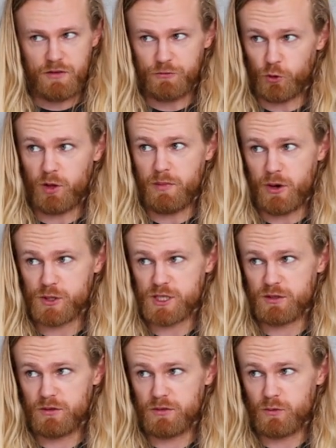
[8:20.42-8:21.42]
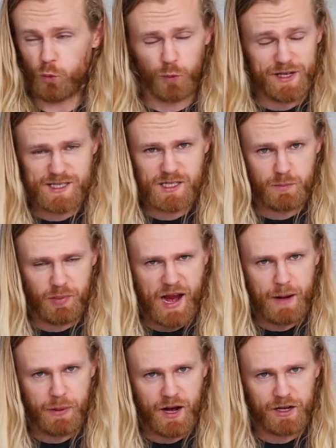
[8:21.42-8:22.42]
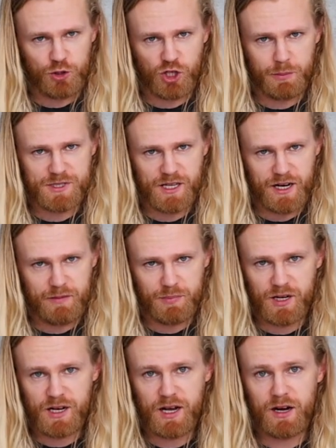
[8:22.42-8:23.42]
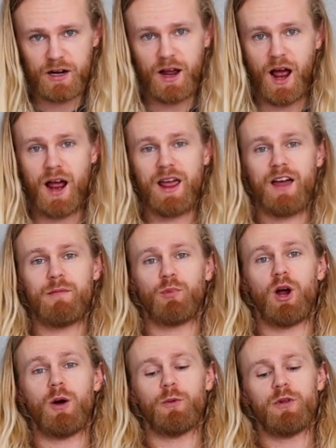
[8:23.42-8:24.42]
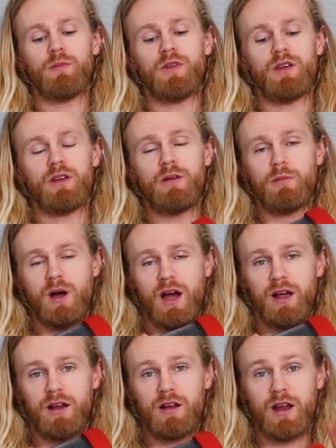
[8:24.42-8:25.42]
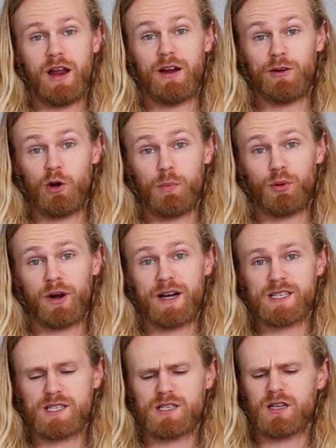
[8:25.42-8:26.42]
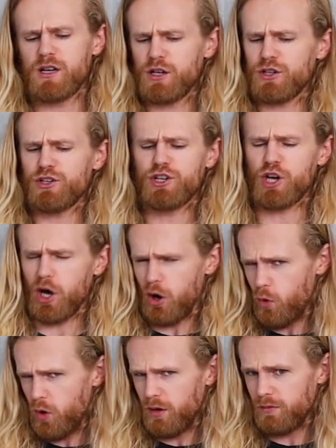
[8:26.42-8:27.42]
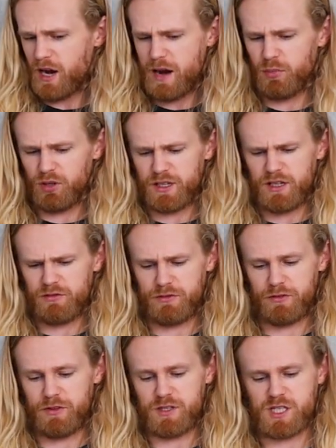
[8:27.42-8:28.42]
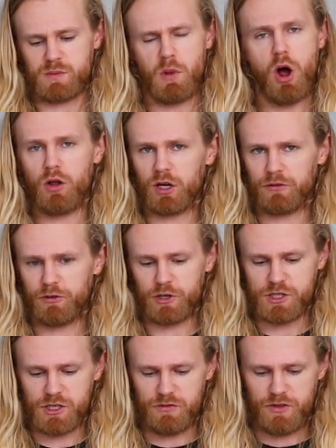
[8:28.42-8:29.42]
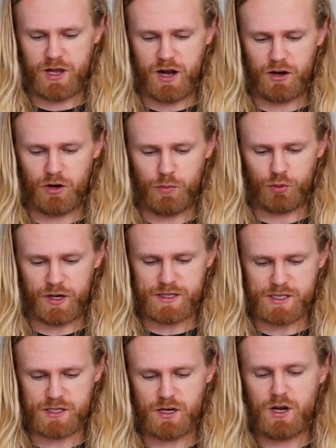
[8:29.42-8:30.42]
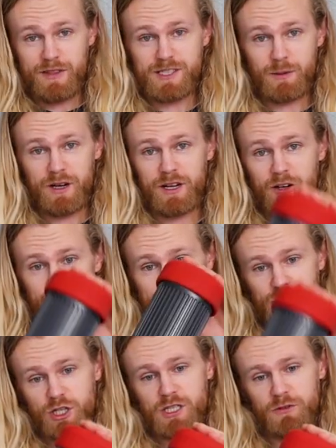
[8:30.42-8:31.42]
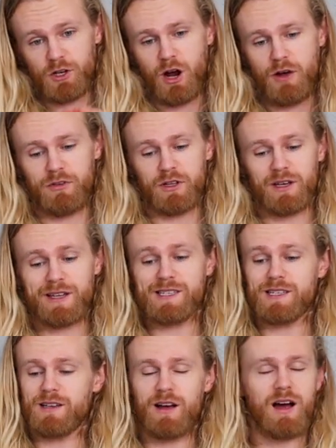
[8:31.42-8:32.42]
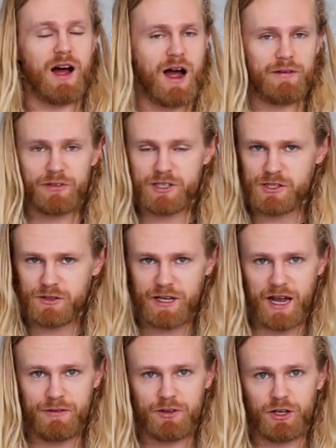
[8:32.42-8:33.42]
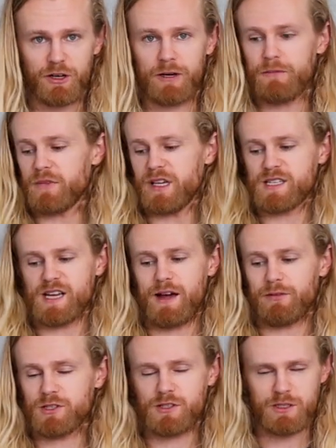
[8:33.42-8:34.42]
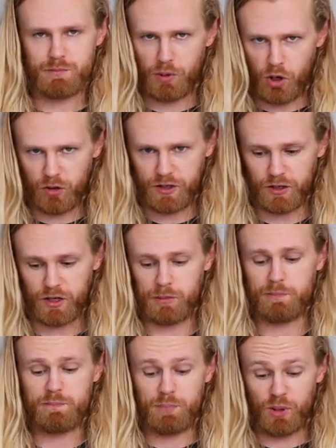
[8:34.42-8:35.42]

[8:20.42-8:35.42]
for the most recent backpacking trips that I've been on, I have brought with me my AeroPress Go, I believe, the smaller version of the AeroPress. This right here is just for coffee. It's obviously heavier, it's obviously bulkier,